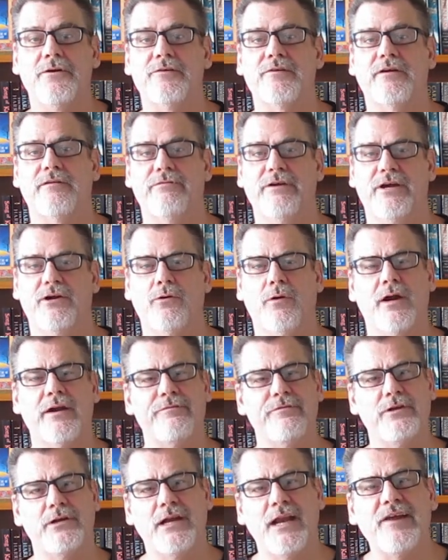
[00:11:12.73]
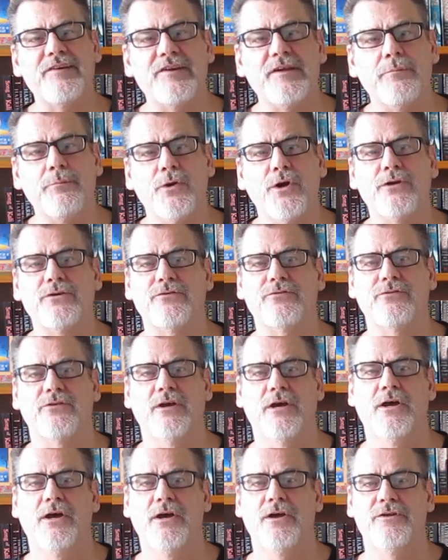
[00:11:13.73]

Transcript: So I've read quite a few classic books,